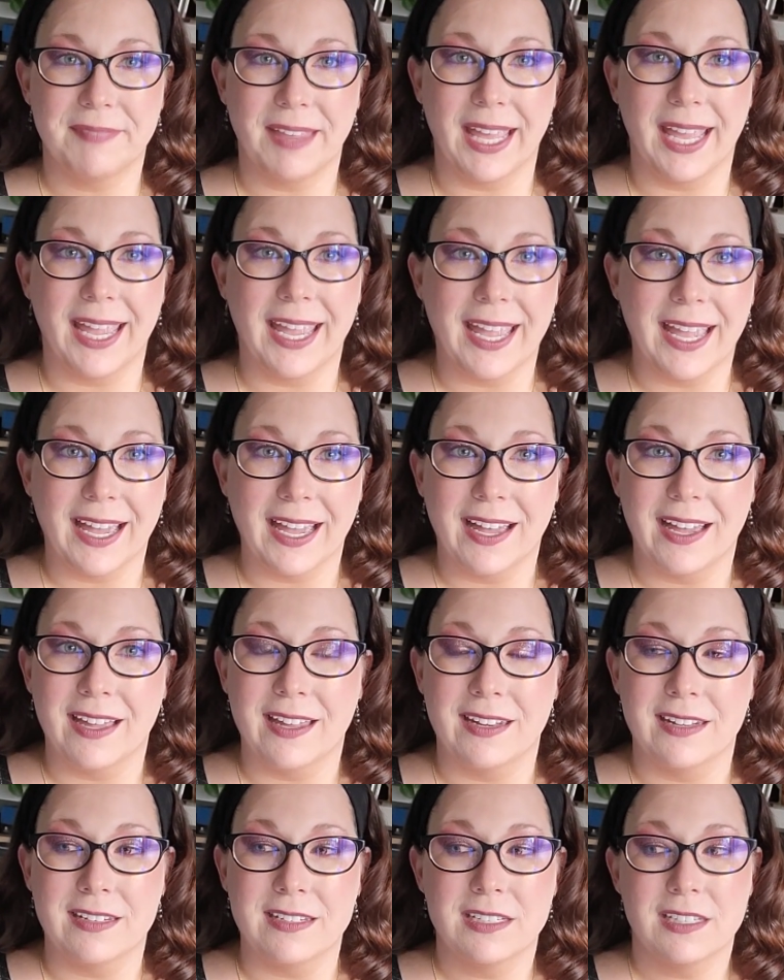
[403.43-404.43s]

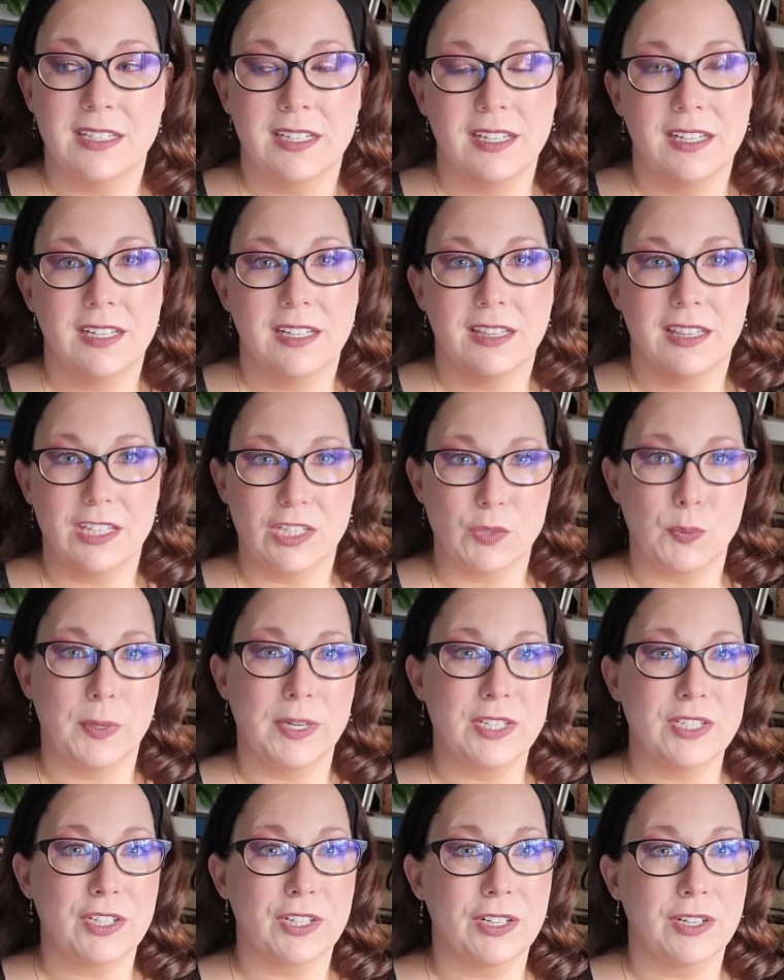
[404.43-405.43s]
And this
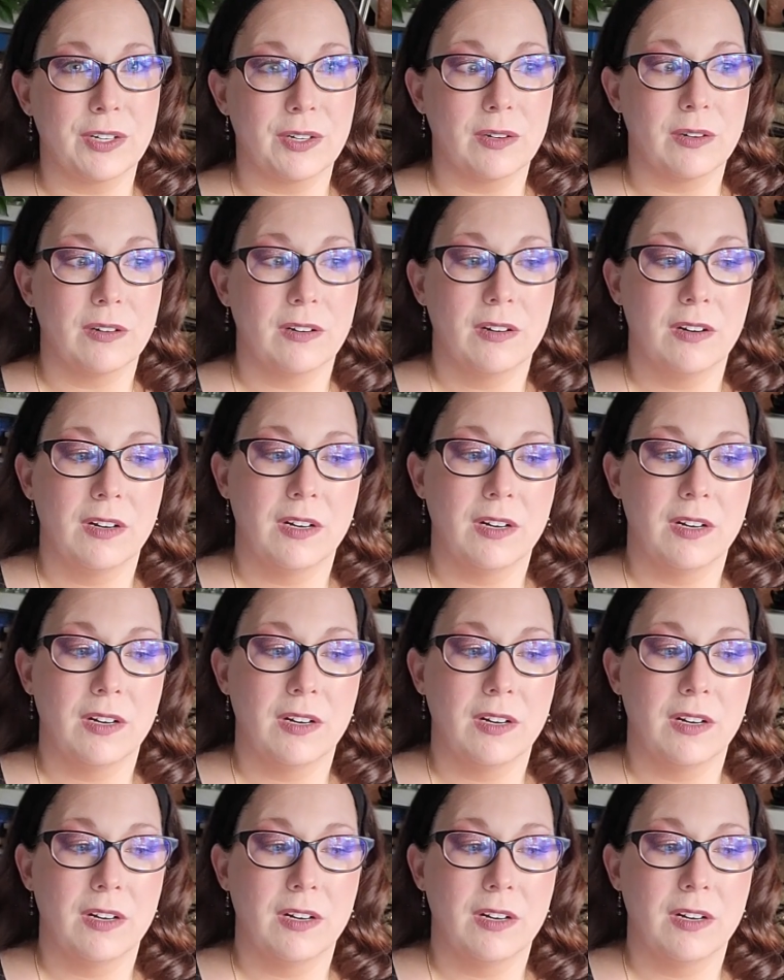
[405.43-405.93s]
winter,